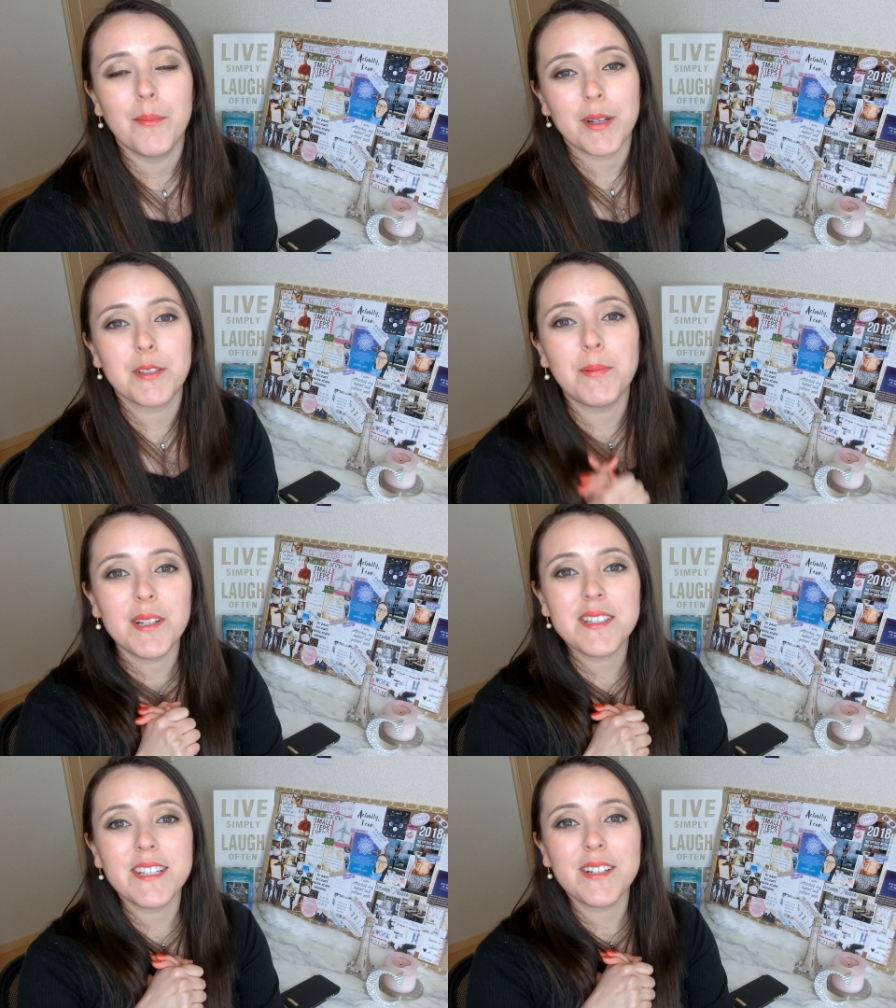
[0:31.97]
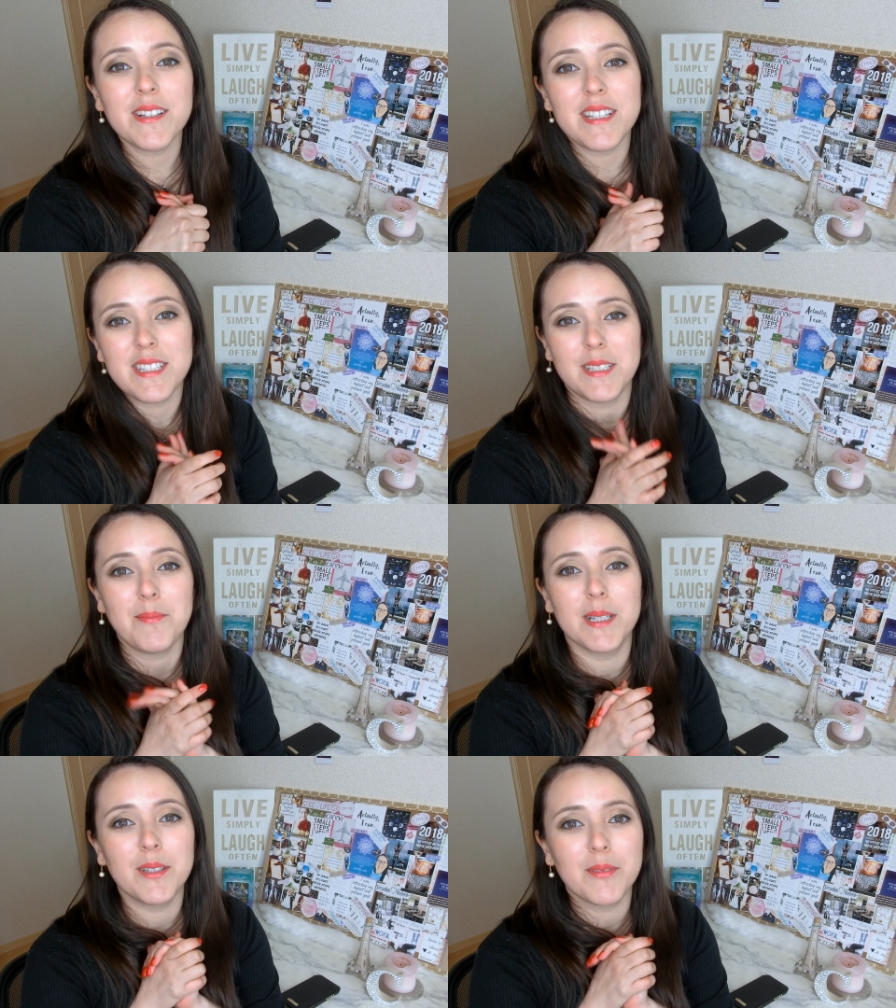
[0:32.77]
my experience here in
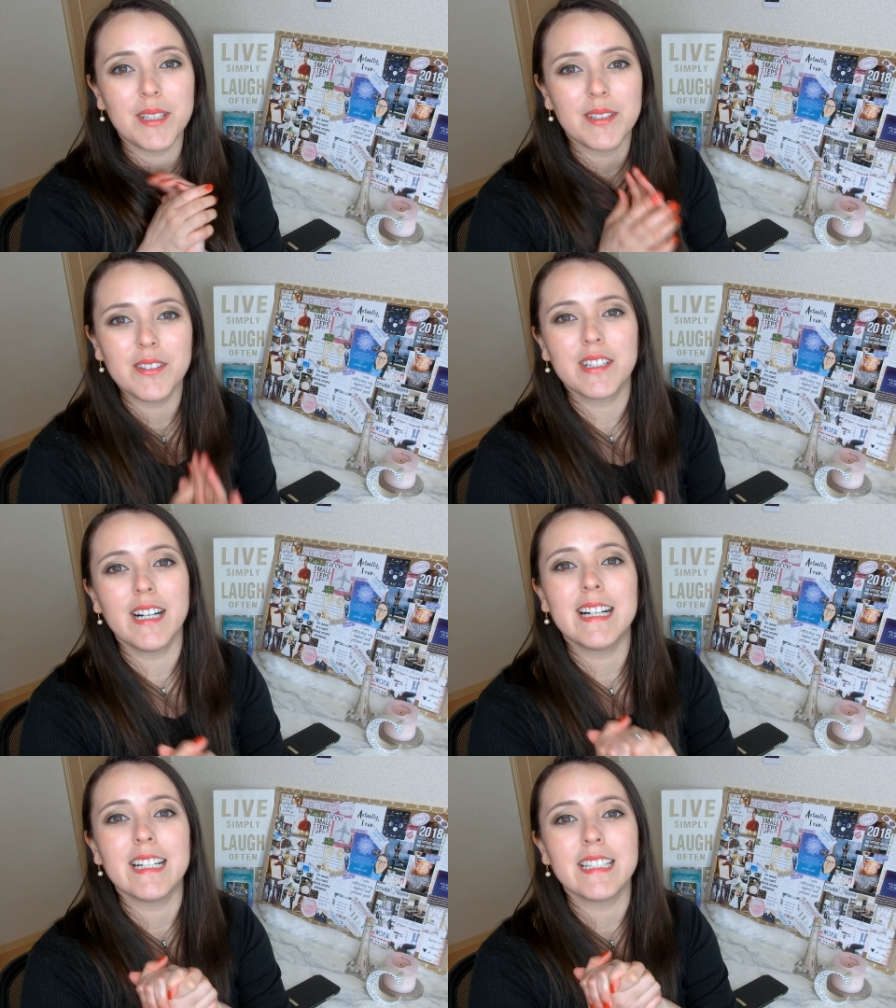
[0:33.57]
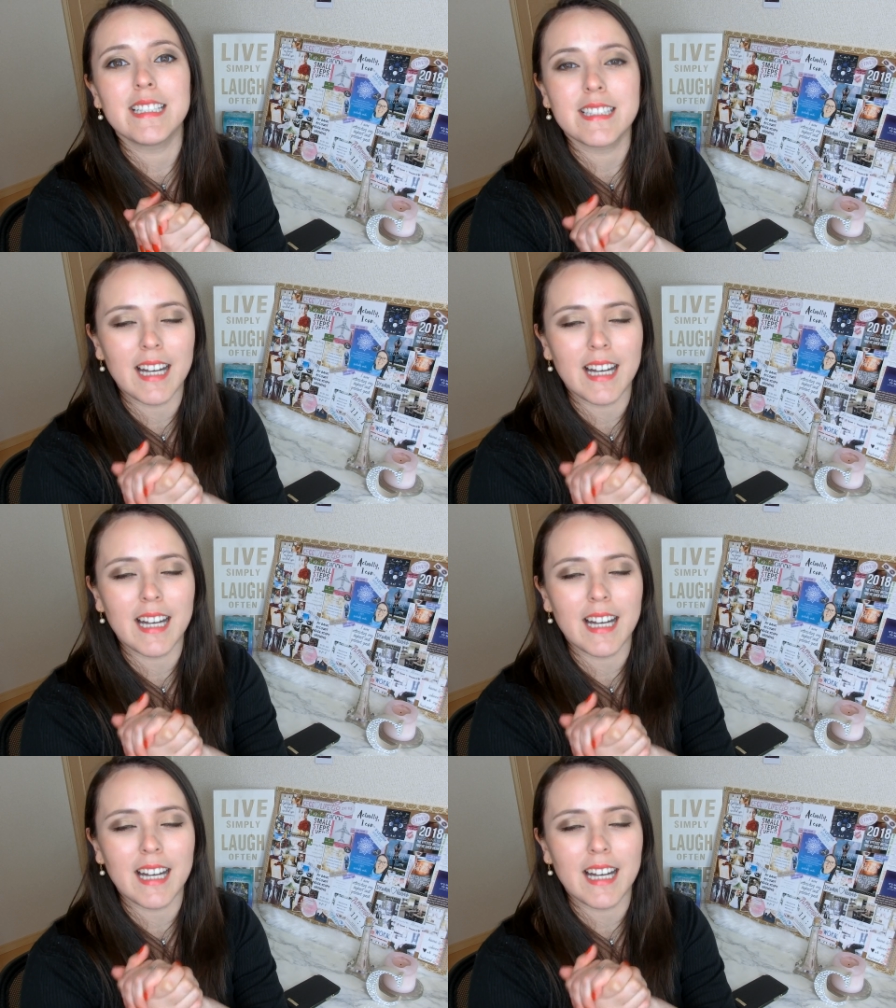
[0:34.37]
Japan with you guys.